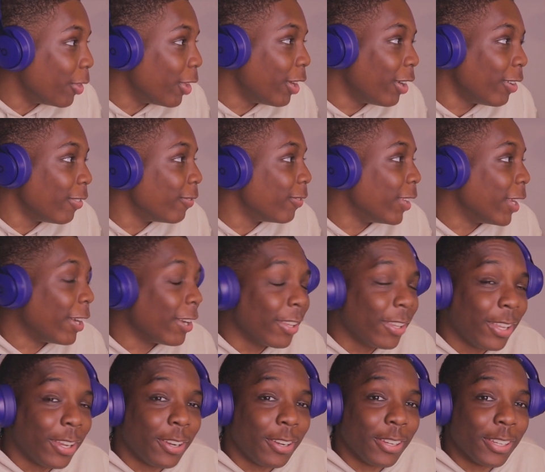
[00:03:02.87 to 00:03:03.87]
They're
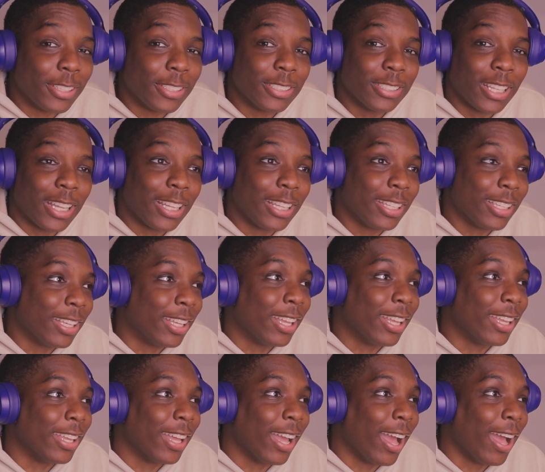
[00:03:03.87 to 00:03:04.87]
hilarious. Like,
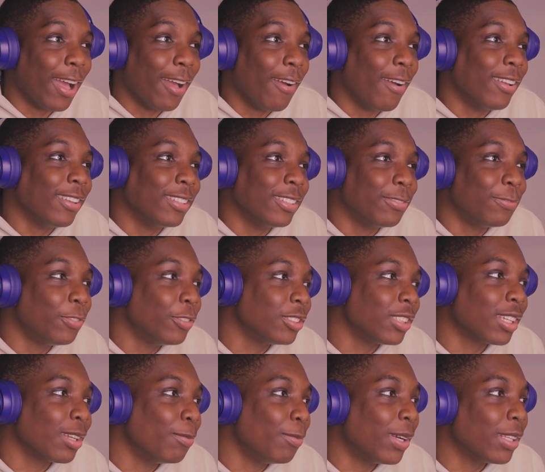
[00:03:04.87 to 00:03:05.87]

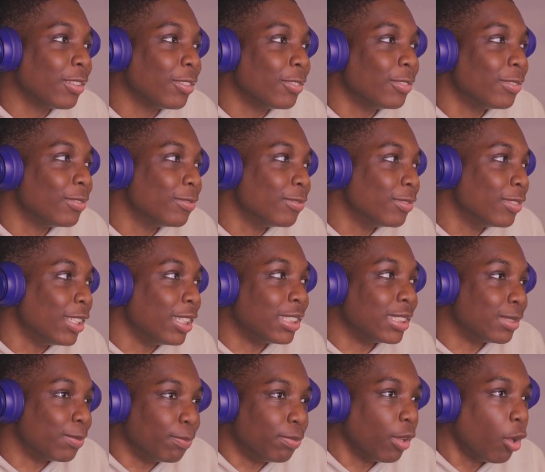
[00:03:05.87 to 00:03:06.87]
feels like I'm about to
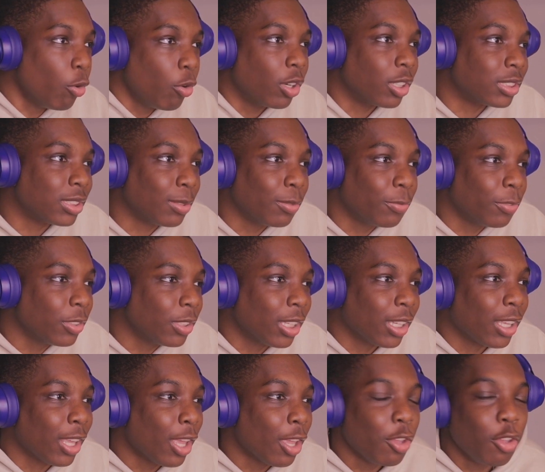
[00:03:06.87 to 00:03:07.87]
explode or something. Feels
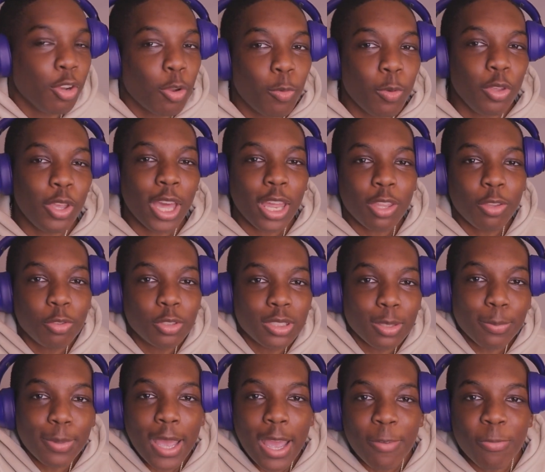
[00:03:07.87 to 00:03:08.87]
like, you know when you gotta
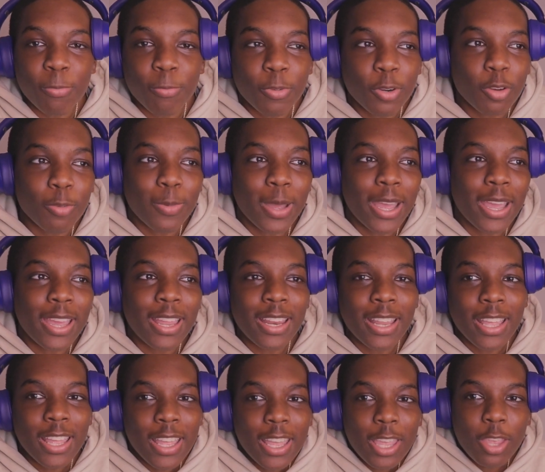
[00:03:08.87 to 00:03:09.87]
use the bathroom real
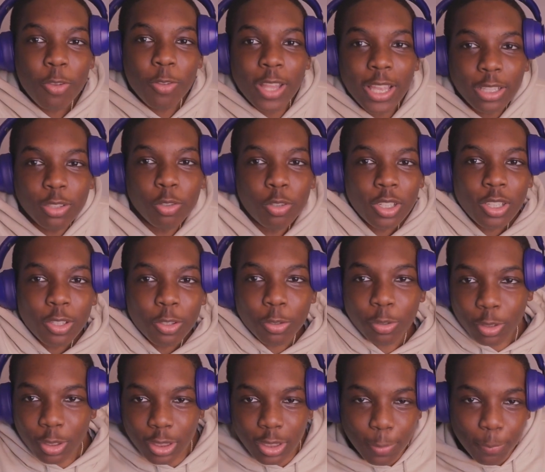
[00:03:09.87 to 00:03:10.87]
bad, you like doing
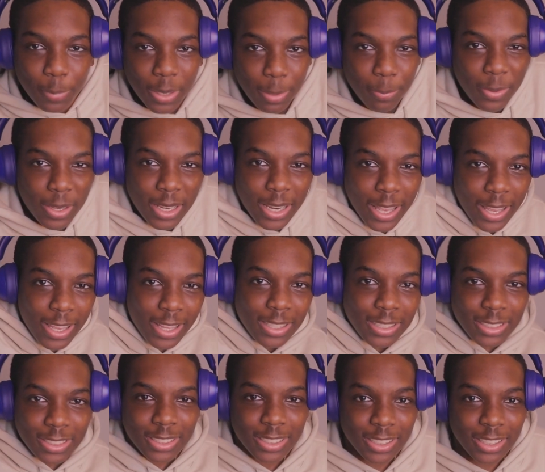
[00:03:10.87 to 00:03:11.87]
the pee-pee
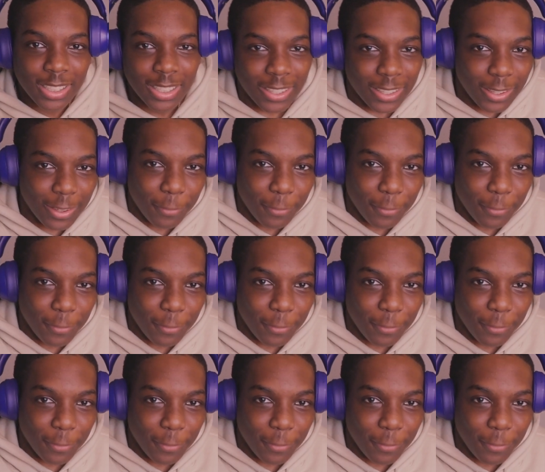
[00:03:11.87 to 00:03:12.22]
dance.